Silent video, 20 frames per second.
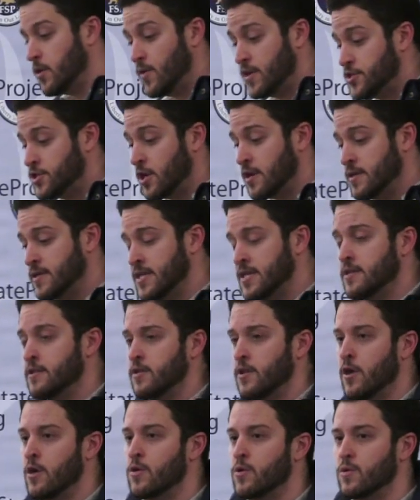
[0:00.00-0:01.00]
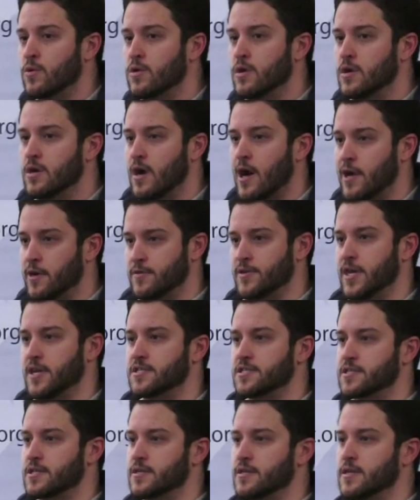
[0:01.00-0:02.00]
by the way, John didn't know
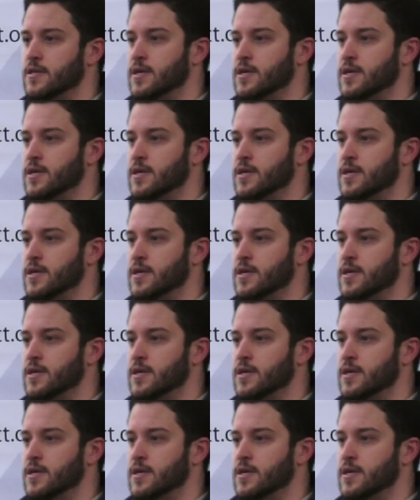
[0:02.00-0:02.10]
Autodesk.